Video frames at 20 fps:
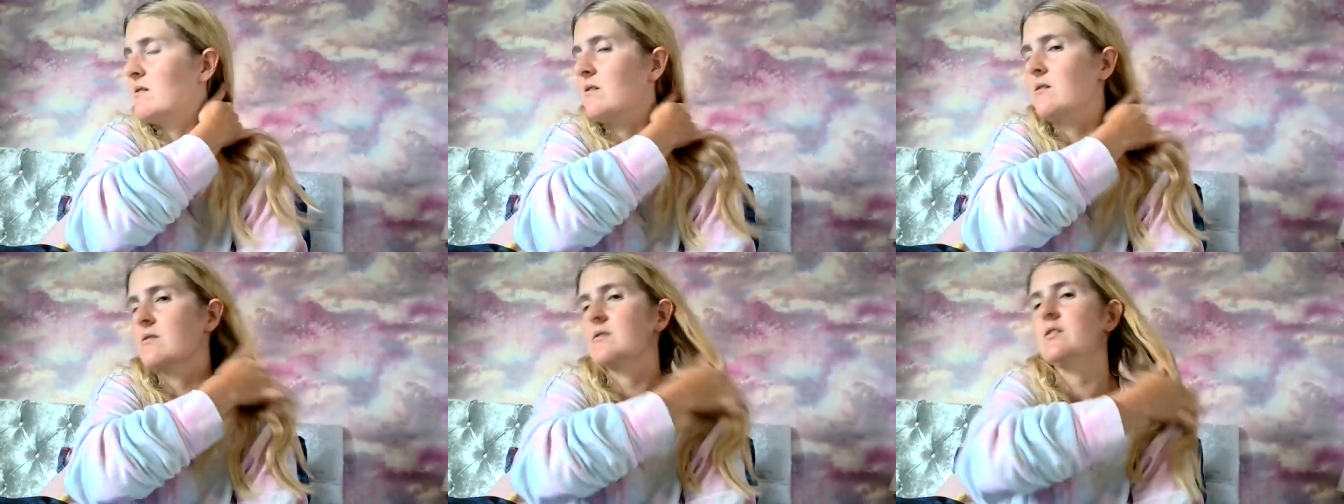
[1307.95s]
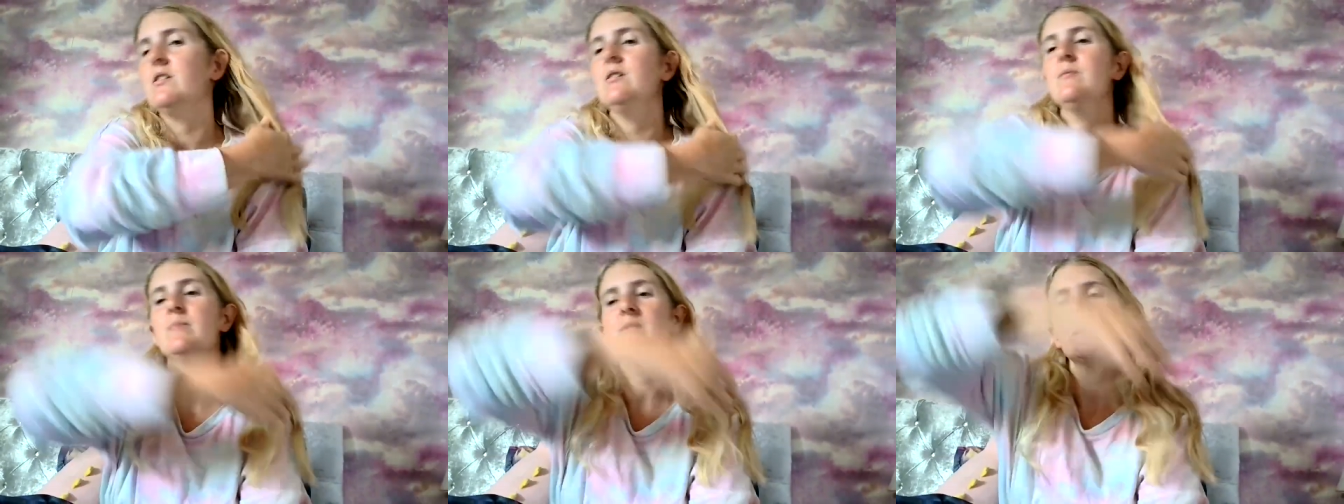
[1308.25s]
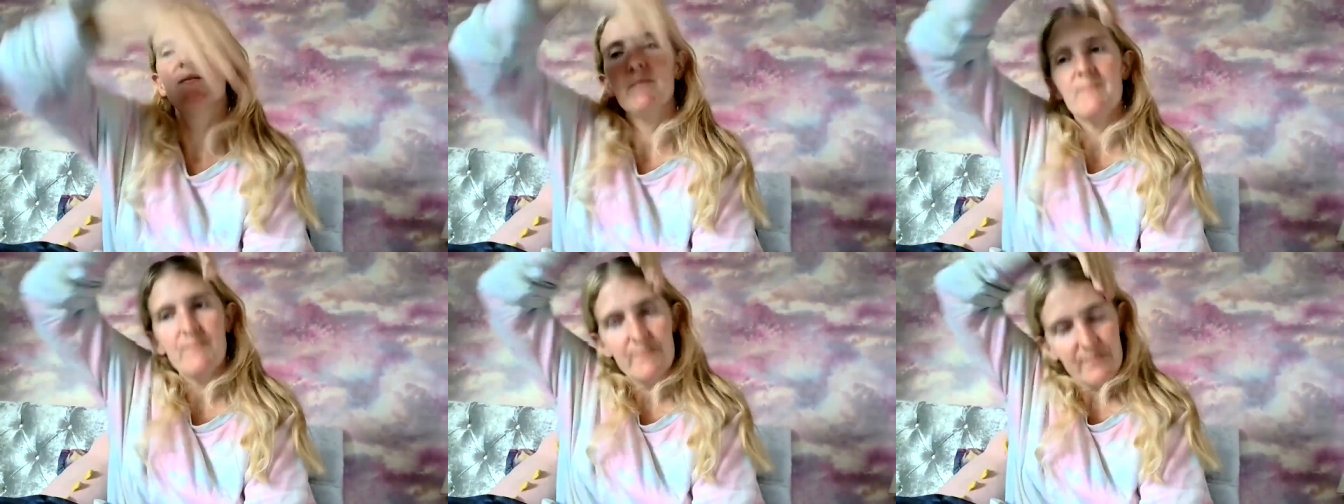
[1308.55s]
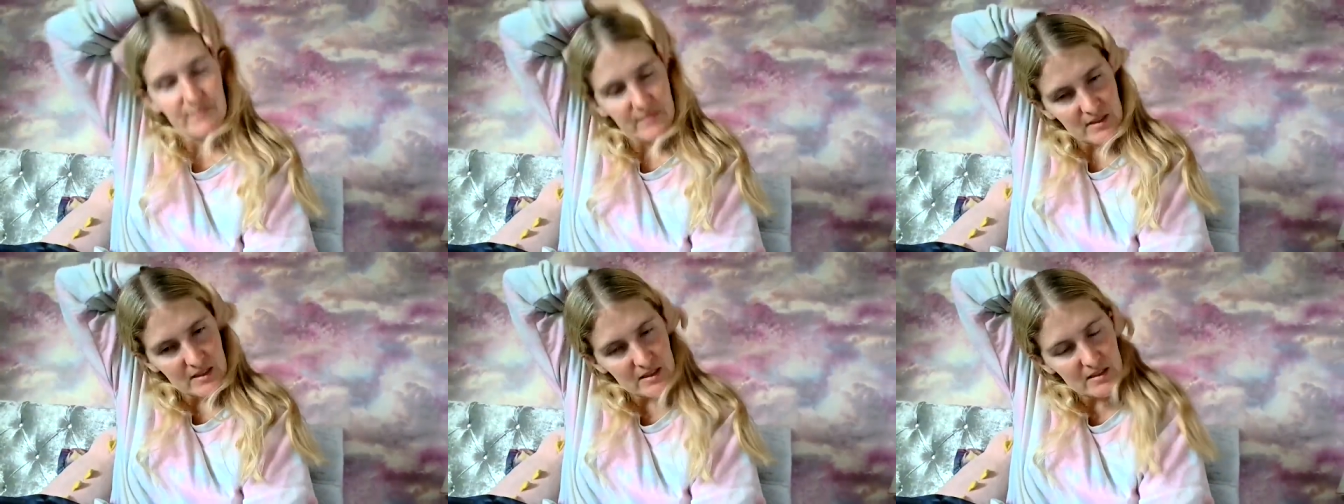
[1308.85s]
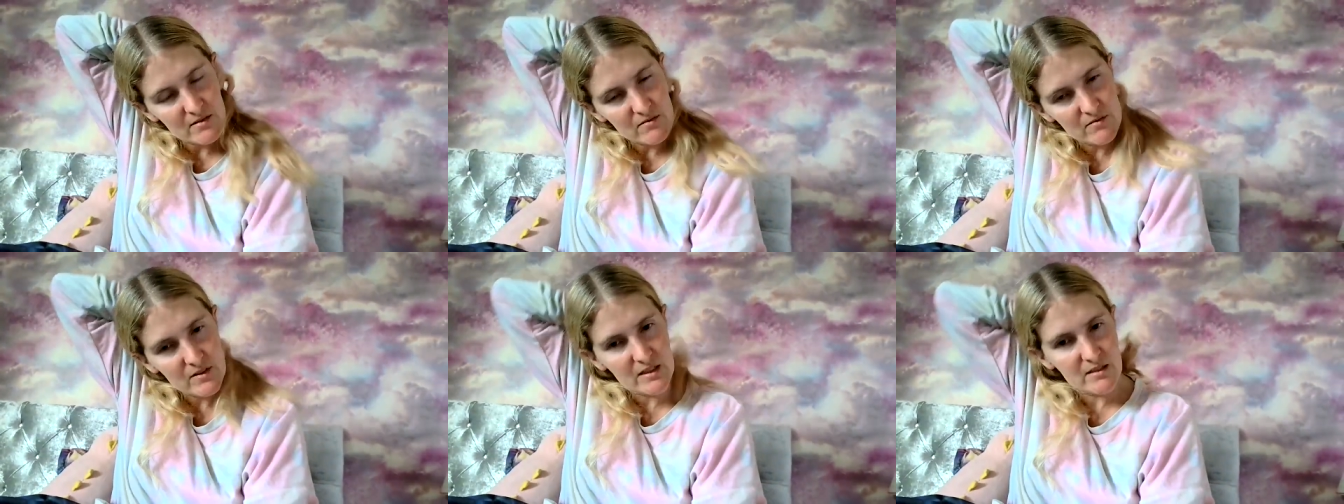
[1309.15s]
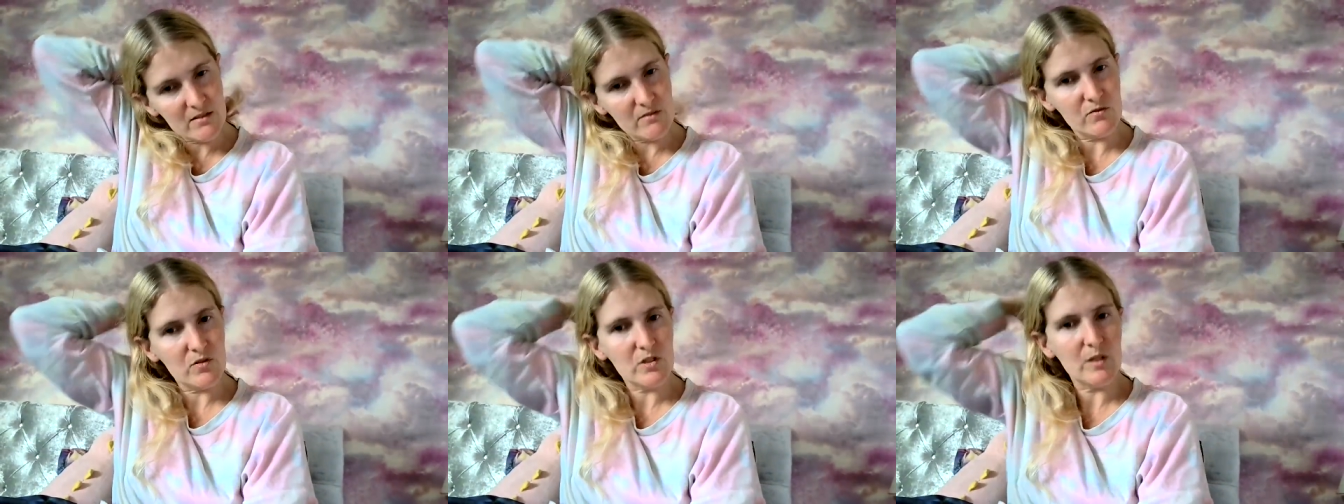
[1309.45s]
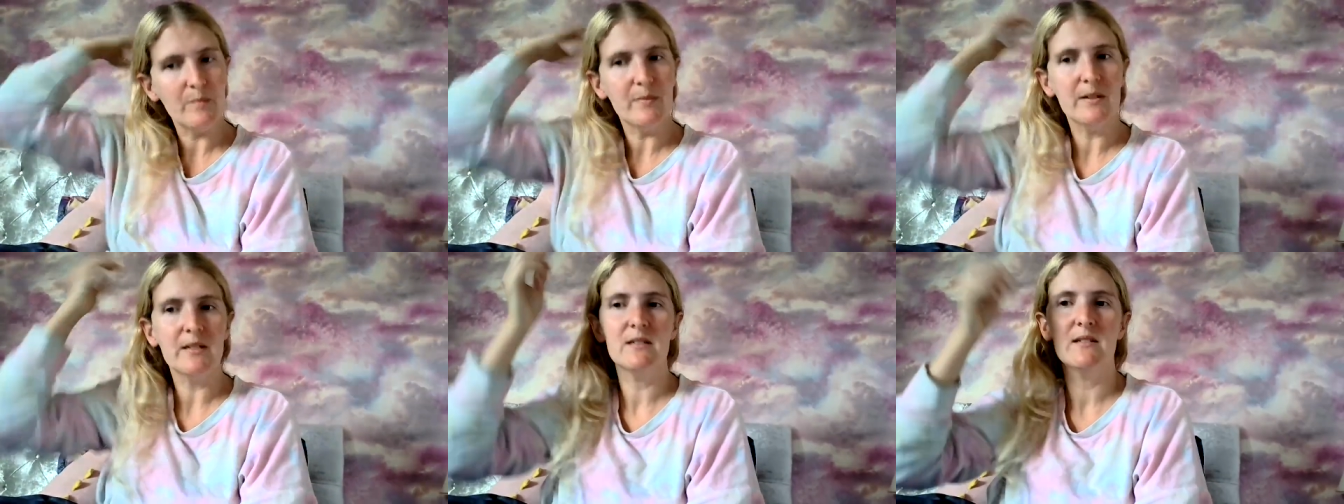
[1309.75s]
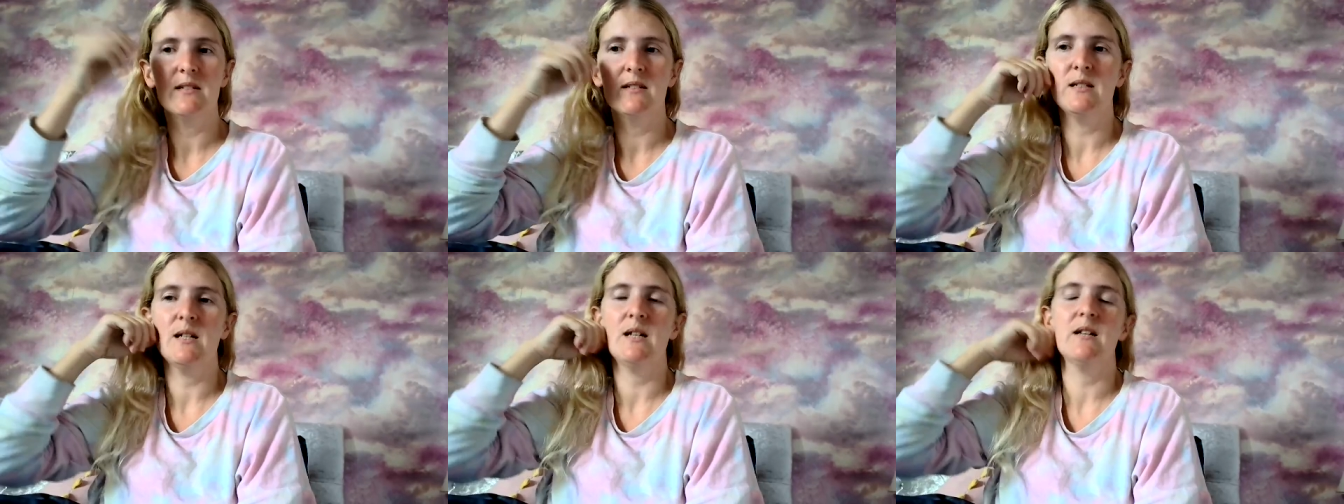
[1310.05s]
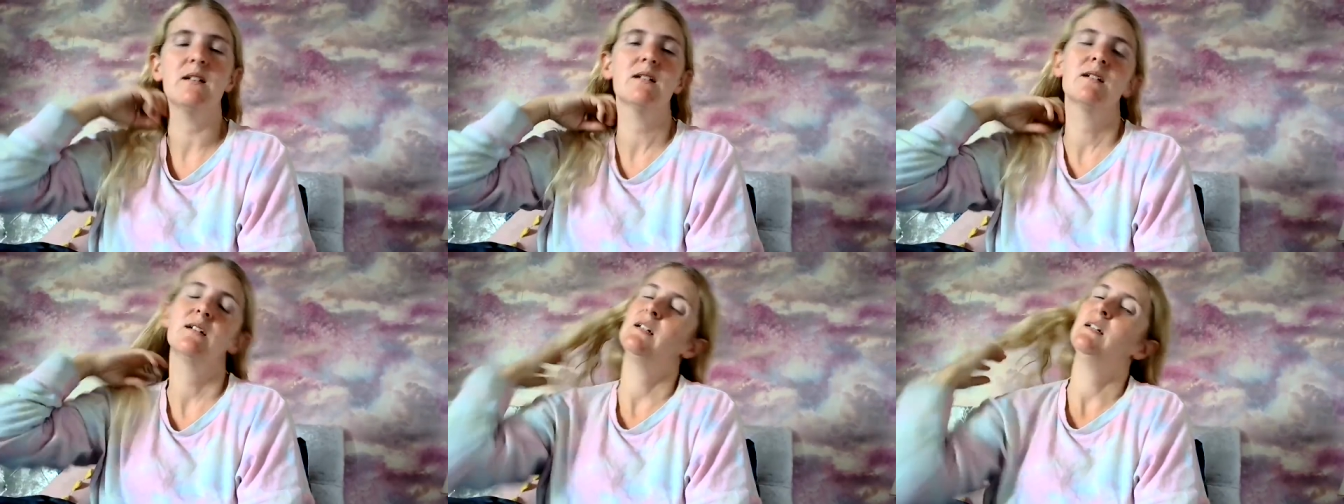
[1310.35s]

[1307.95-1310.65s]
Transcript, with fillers: October. It's the Feast of Trumpets today